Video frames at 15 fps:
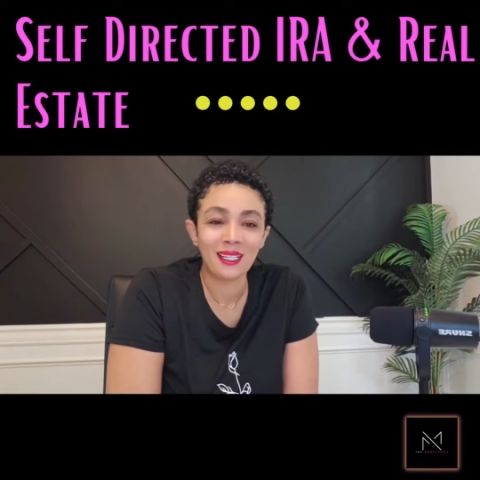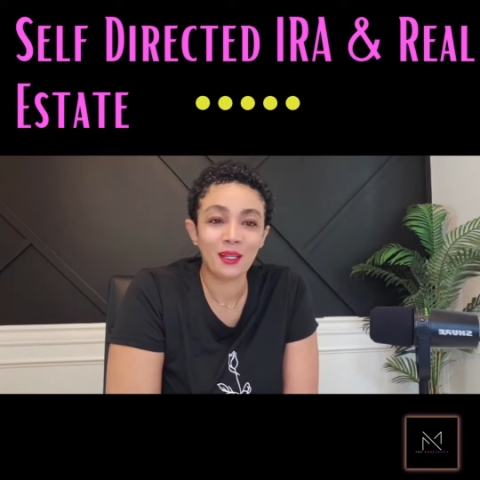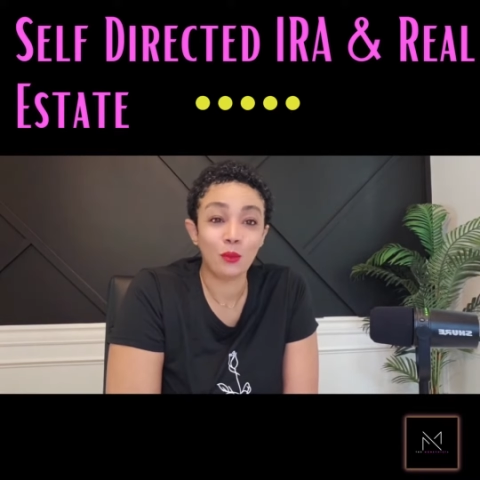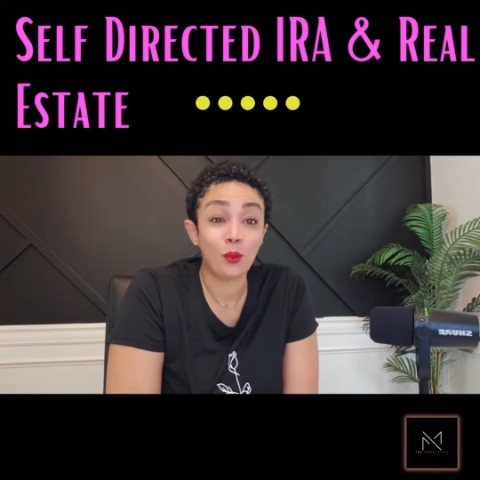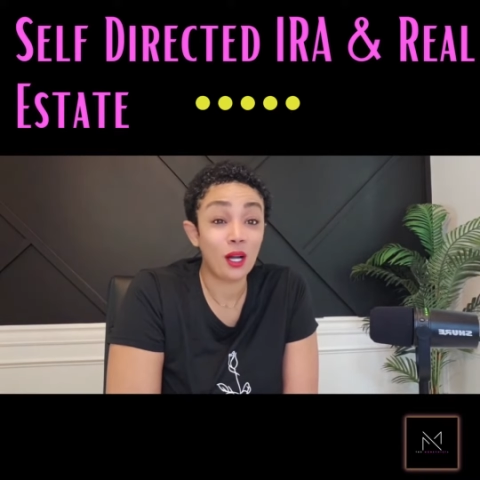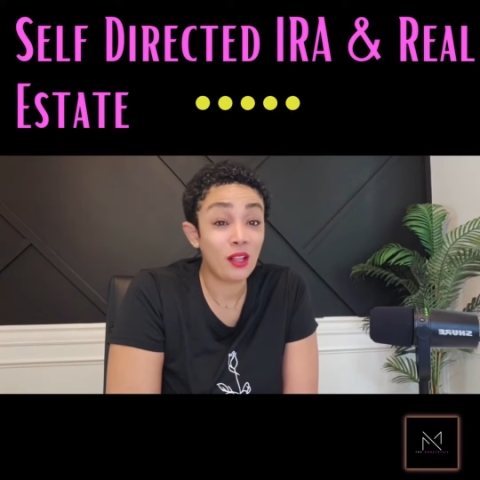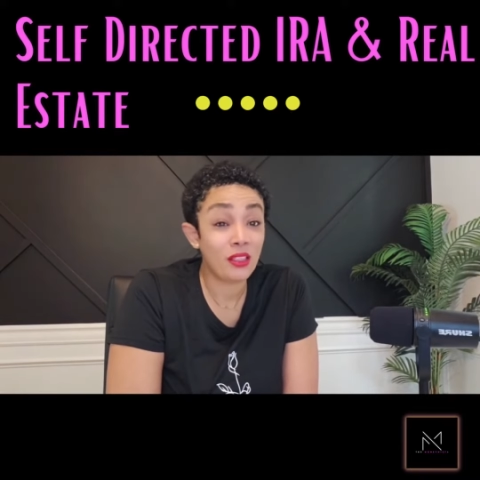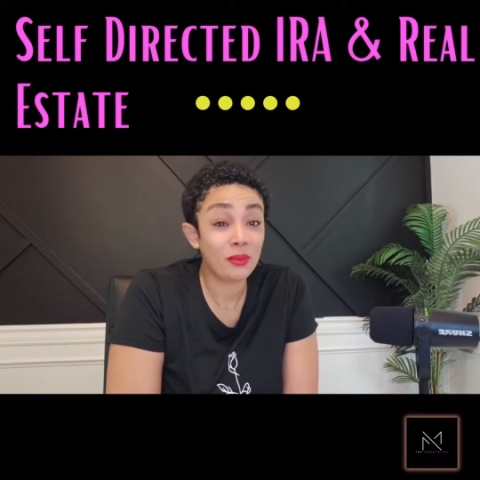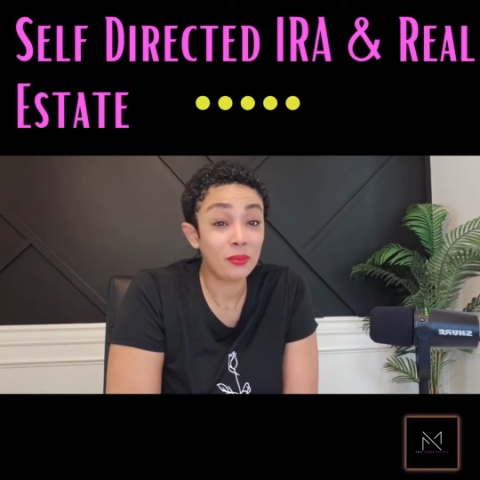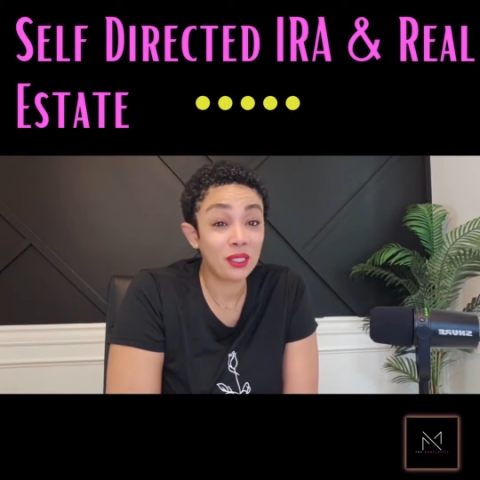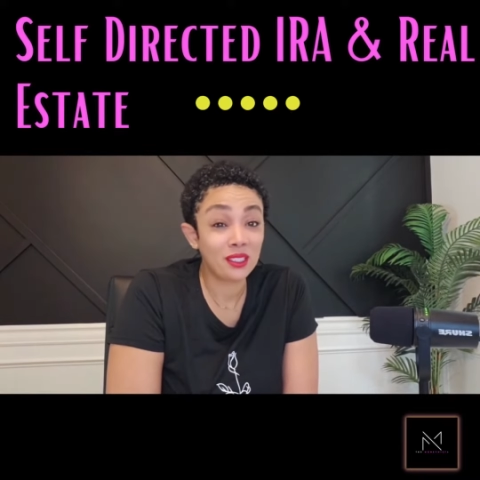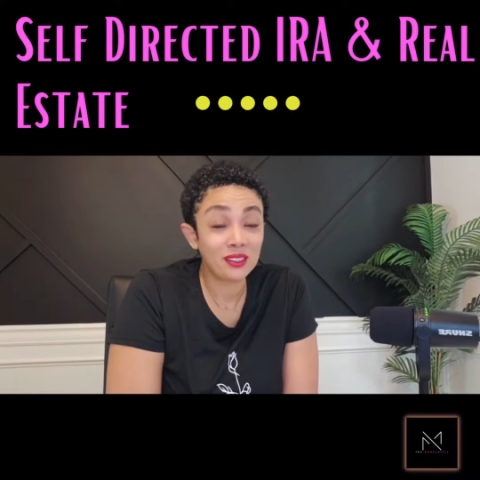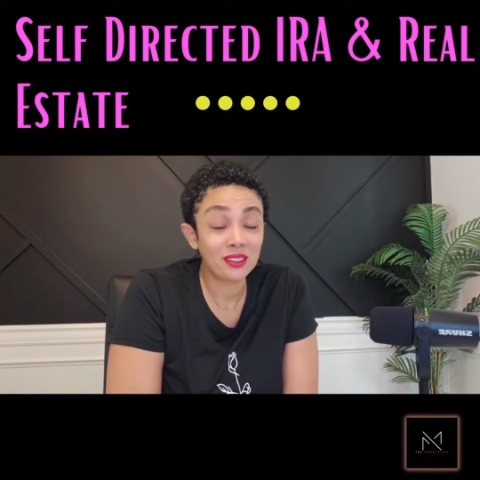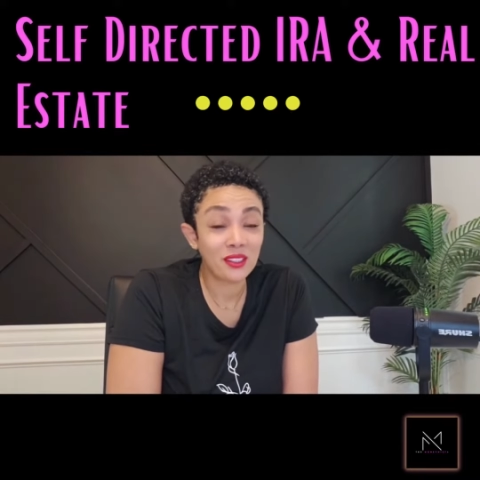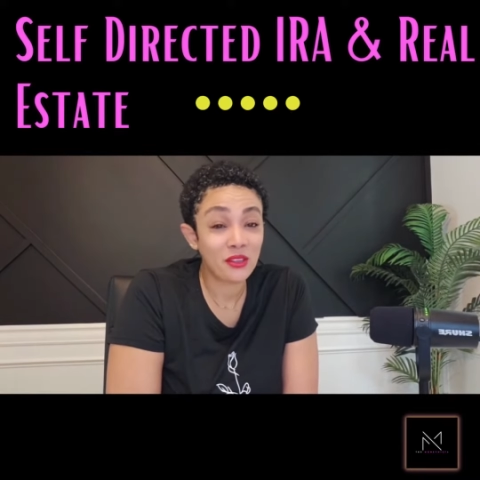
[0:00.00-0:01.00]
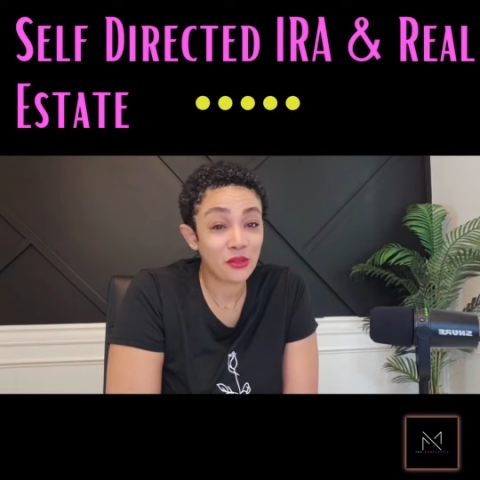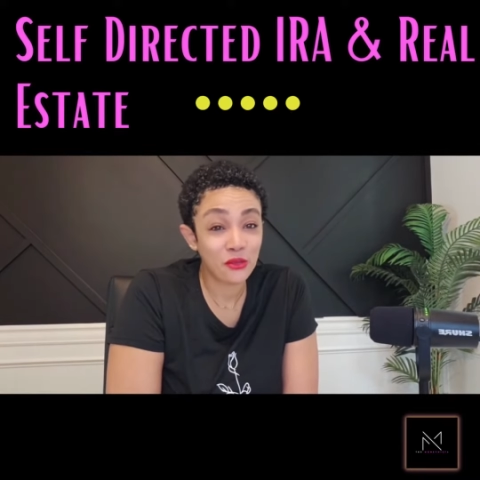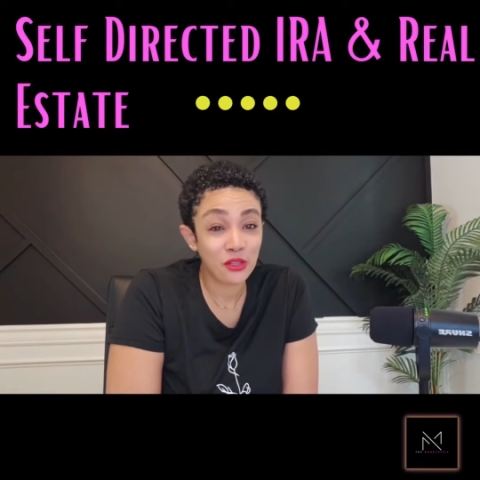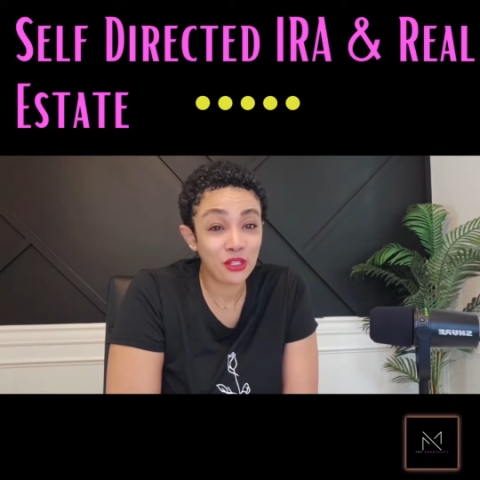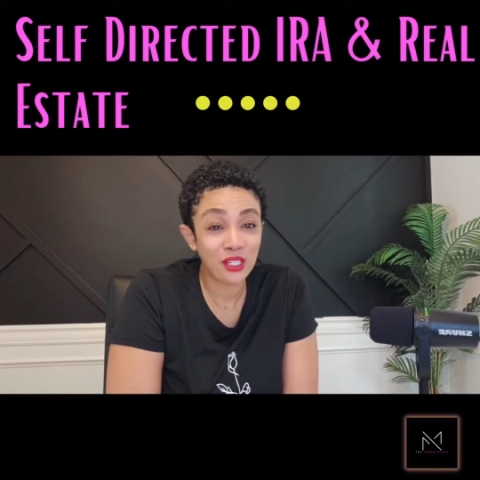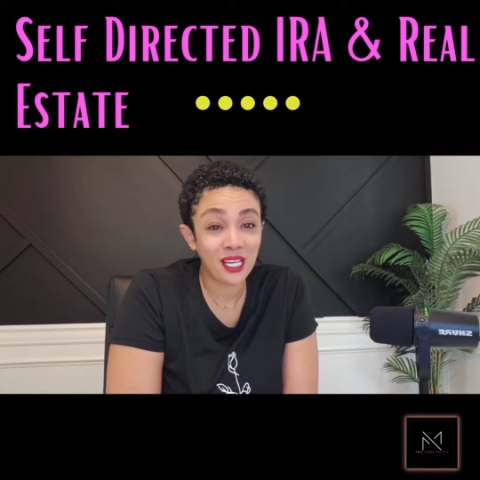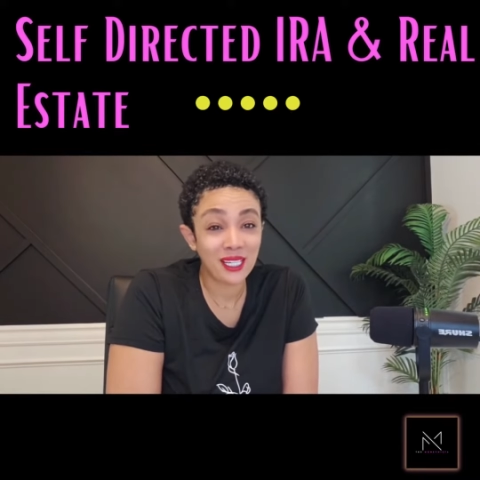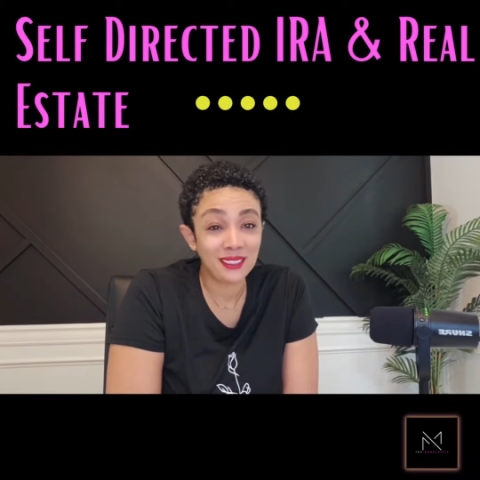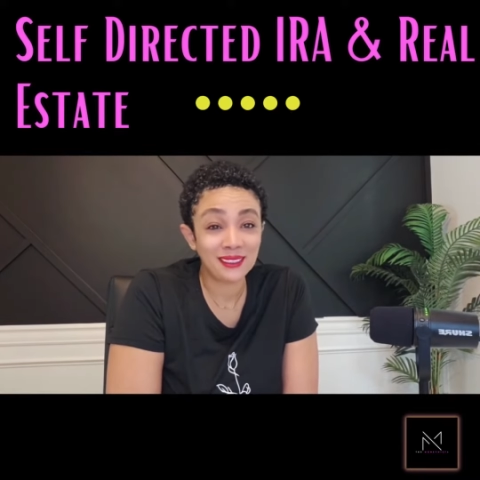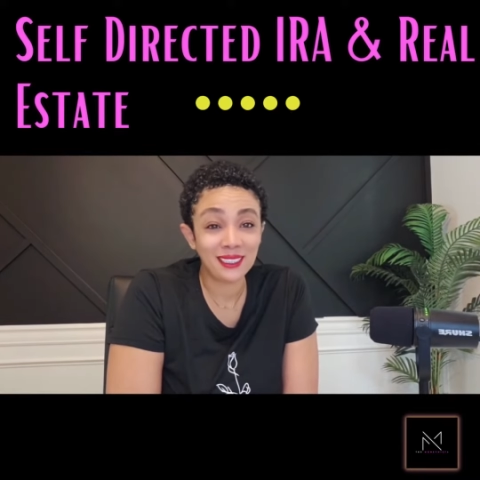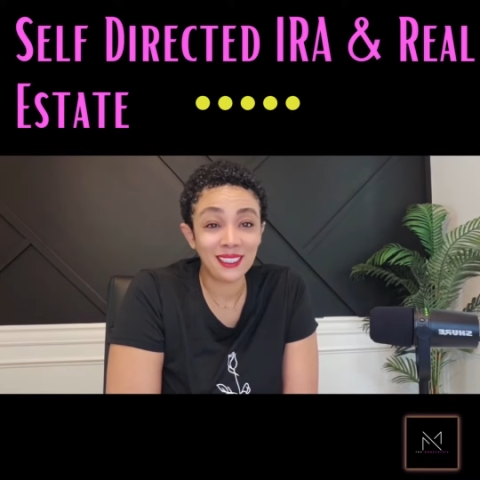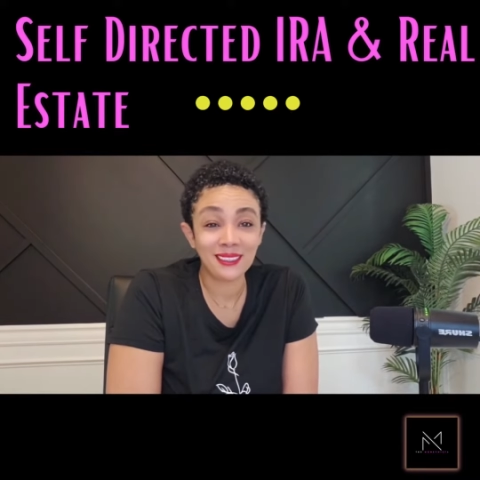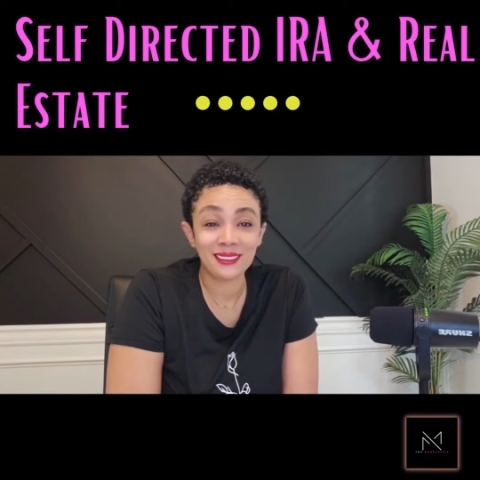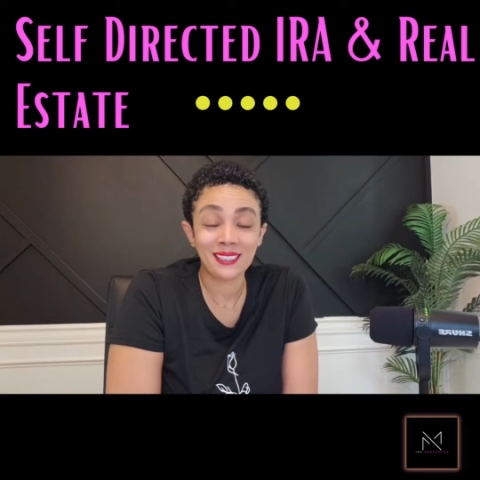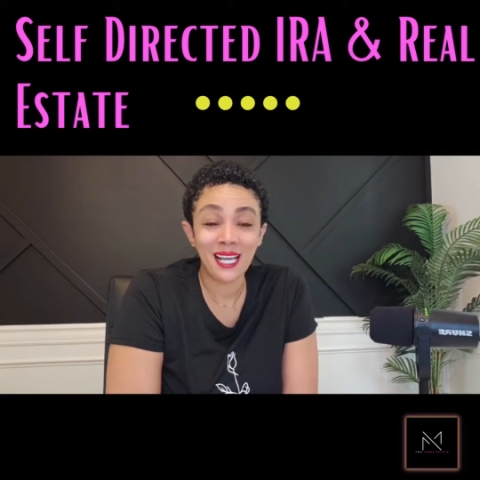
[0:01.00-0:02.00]
wealth builder through the United
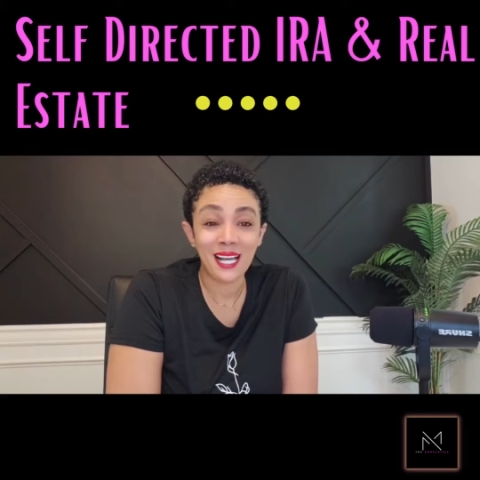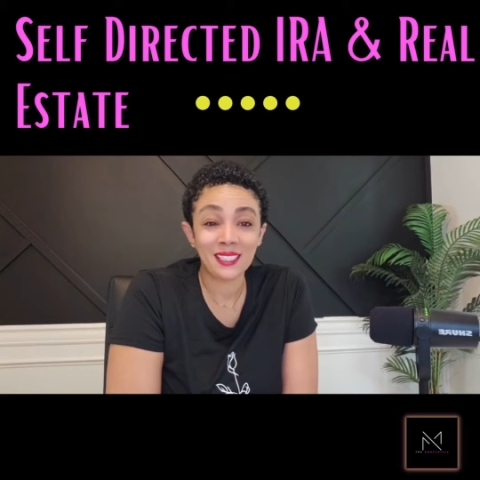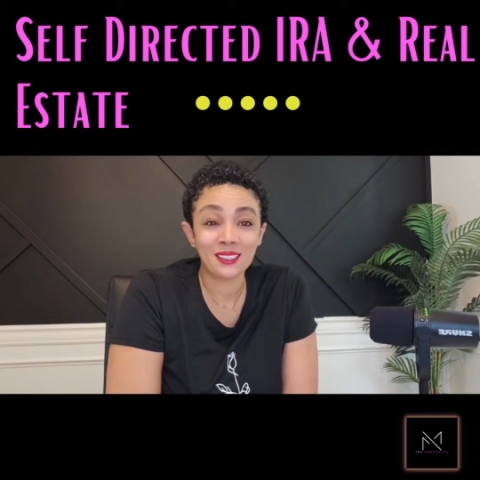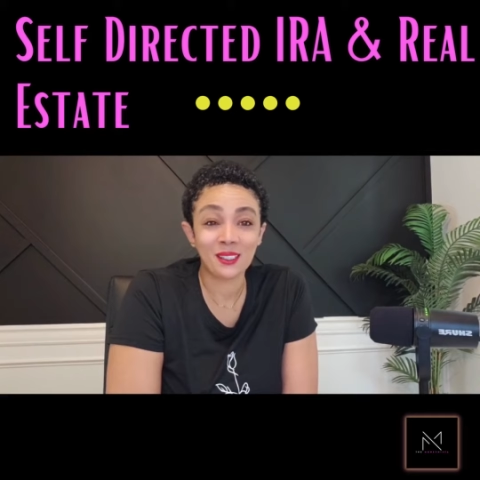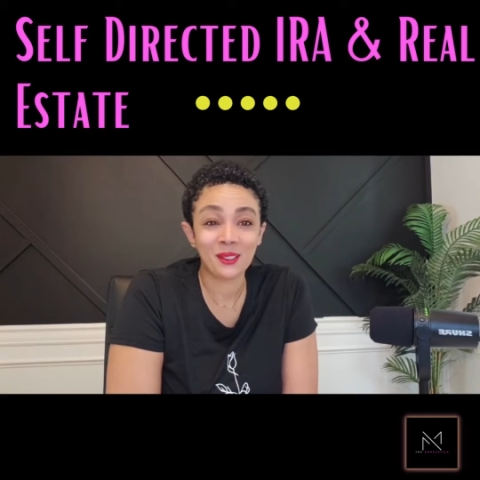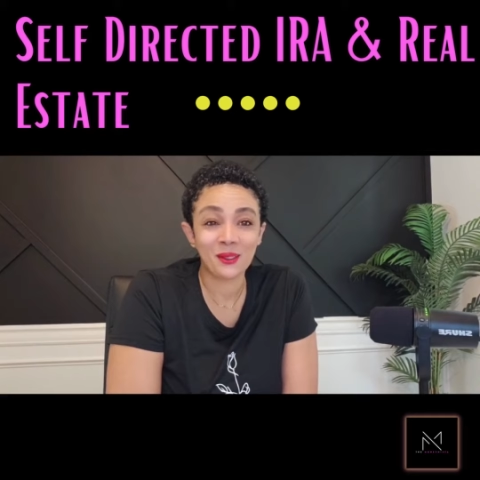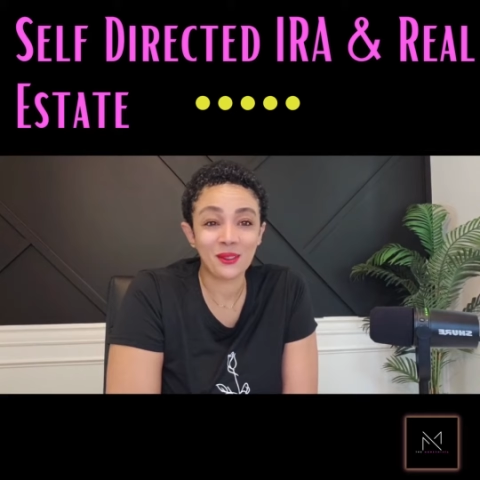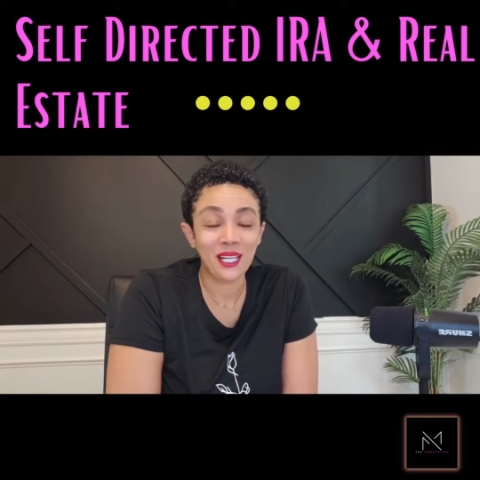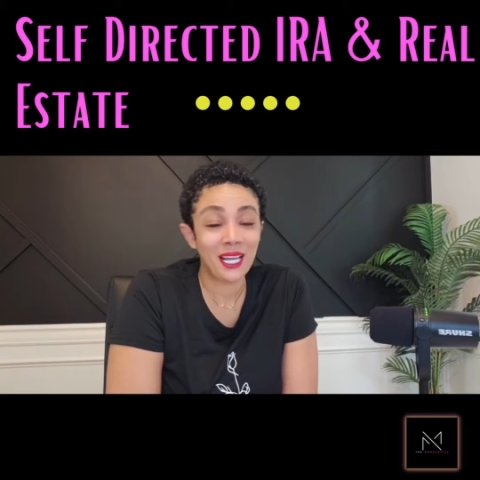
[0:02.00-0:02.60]
States Tax Code,